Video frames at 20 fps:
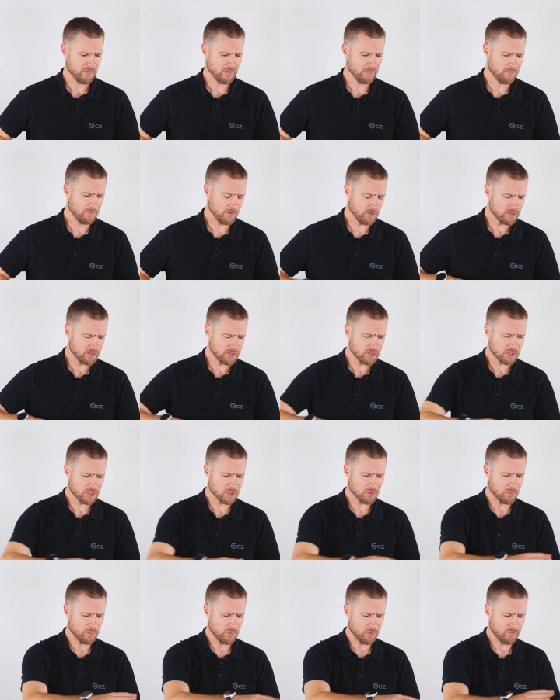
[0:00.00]
The first is
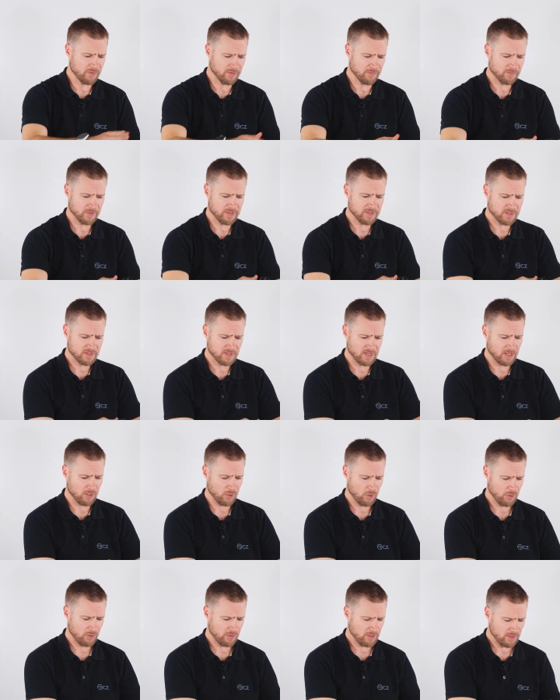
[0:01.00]
to remove the front sight
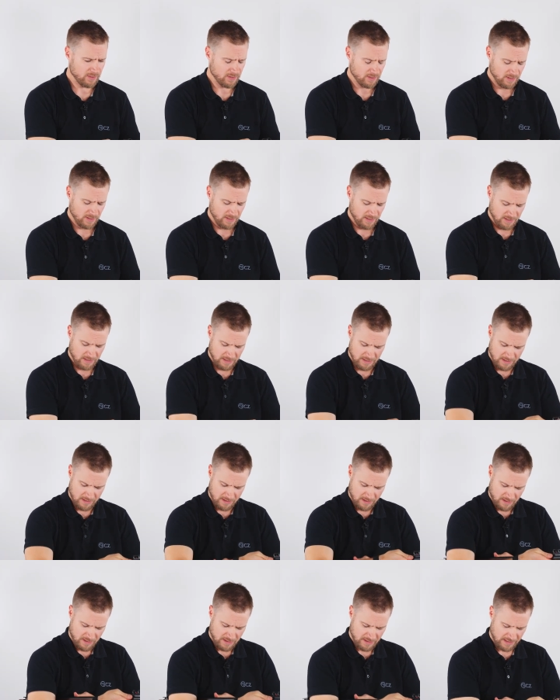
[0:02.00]
hood.
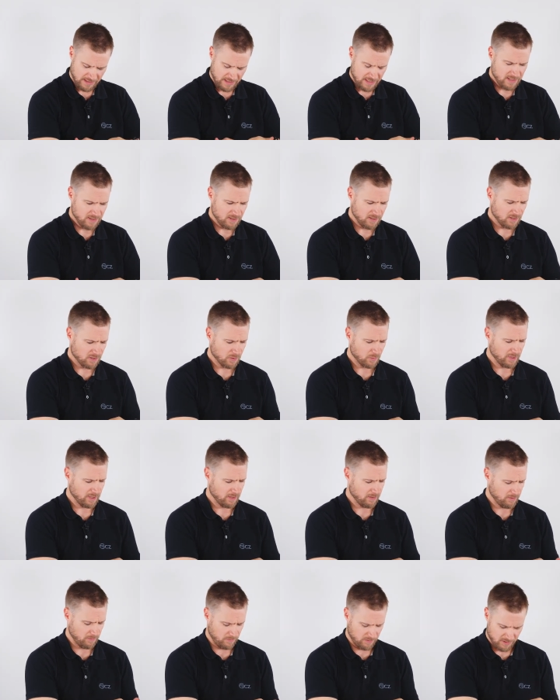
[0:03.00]
And the easiest way
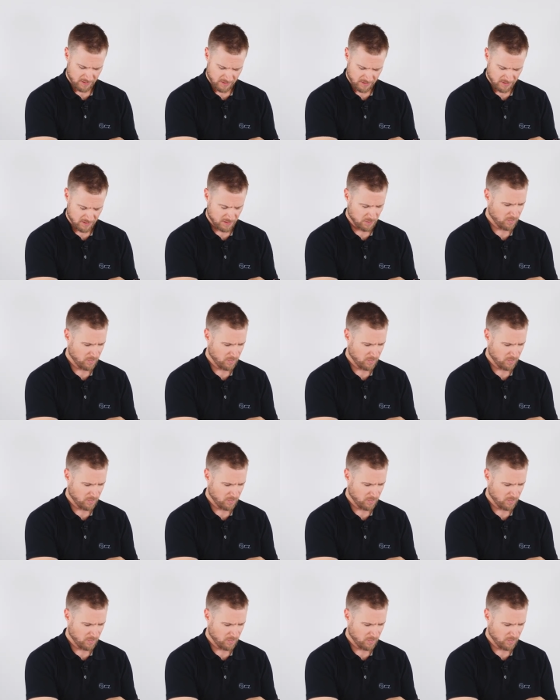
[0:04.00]
to do this is to